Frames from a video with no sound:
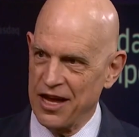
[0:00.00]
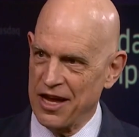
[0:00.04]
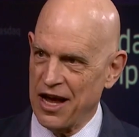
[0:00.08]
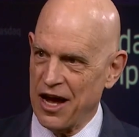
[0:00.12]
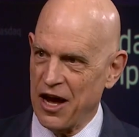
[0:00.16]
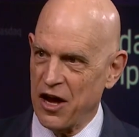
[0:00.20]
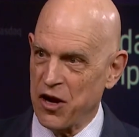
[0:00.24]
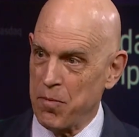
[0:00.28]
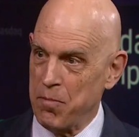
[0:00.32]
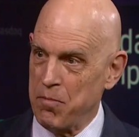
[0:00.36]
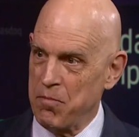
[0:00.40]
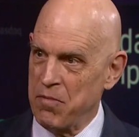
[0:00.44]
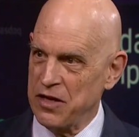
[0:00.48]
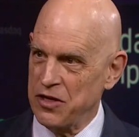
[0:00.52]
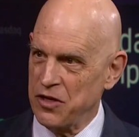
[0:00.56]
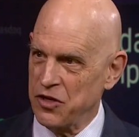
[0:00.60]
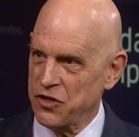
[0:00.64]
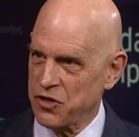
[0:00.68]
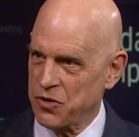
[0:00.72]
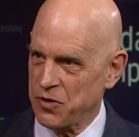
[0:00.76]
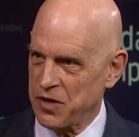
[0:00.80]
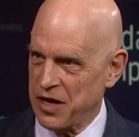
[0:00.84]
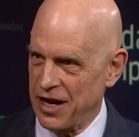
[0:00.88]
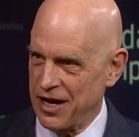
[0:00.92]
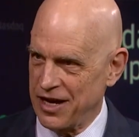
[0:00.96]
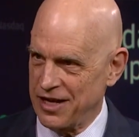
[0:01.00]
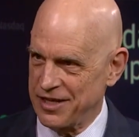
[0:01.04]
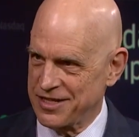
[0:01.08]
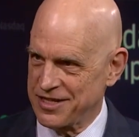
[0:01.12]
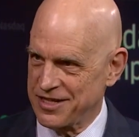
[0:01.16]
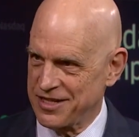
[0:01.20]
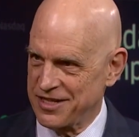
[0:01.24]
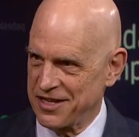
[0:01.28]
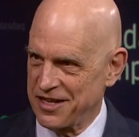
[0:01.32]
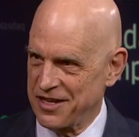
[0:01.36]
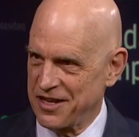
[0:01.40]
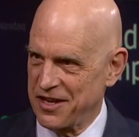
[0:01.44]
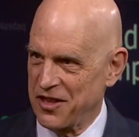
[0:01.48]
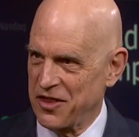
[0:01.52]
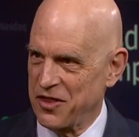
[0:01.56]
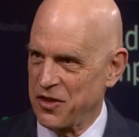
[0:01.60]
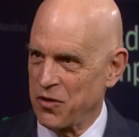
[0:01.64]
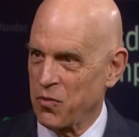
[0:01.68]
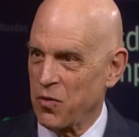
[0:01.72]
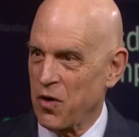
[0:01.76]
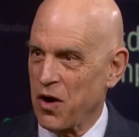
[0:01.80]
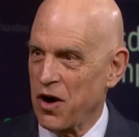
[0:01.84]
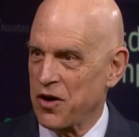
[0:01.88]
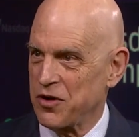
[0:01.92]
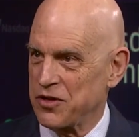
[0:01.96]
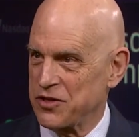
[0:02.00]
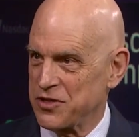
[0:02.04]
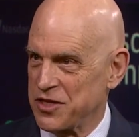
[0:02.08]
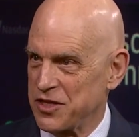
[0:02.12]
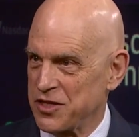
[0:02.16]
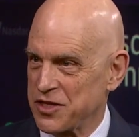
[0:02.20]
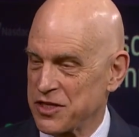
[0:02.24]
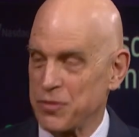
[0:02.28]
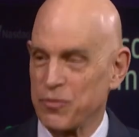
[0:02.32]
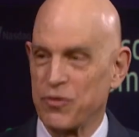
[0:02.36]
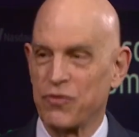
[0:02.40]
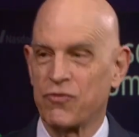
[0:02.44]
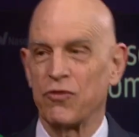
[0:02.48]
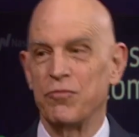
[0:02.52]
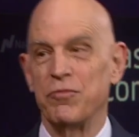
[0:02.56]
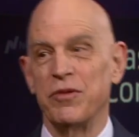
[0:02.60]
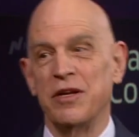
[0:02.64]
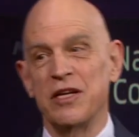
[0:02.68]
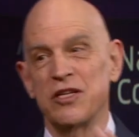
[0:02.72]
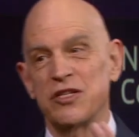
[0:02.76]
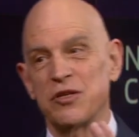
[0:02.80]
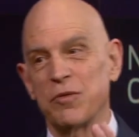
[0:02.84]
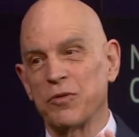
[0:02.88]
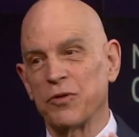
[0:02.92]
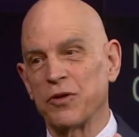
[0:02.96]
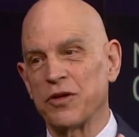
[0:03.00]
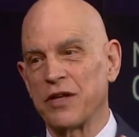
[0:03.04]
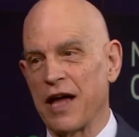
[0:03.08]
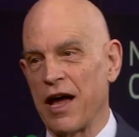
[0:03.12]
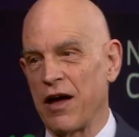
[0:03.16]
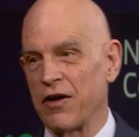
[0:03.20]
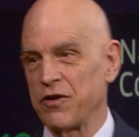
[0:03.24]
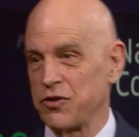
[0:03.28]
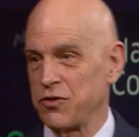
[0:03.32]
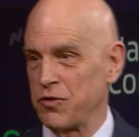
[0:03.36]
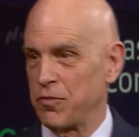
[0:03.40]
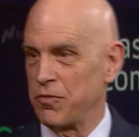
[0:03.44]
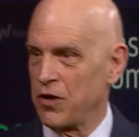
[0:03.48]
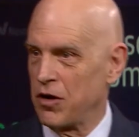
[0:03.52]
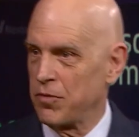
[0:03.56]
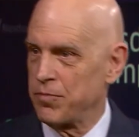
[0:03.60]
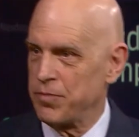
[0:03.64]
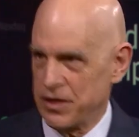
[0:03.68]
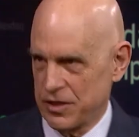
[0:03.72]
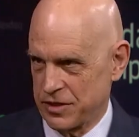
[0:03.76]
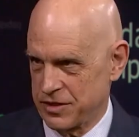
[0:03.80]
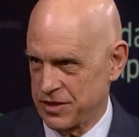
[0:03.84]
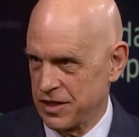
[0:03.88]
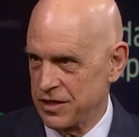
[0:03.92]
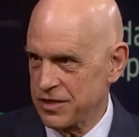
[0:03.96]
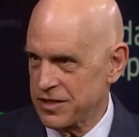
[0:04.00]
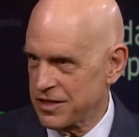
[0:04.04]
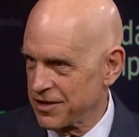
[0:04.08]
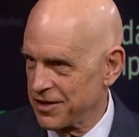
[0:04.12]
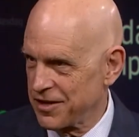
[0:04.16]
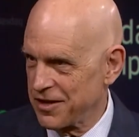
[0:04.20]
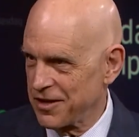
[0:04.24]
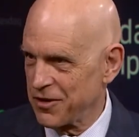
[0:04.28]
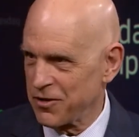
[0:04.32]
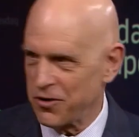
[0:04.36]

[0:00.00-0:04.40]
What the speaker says: how to miniaturize the water systems from municipal down to a business.